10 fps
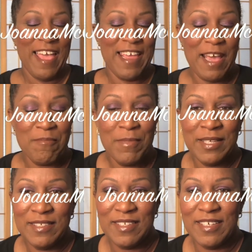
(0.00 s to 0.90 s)
and I
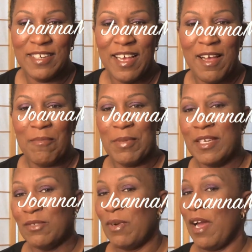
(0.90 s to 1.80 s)
missed it um,
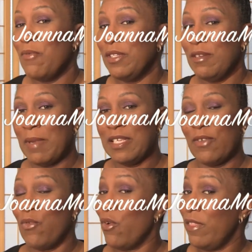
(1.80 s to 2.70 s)
because when I went to my
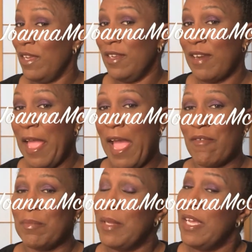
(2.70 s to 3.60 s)
Sephora, they didn't
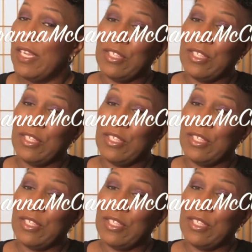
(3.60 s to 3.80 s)
have them.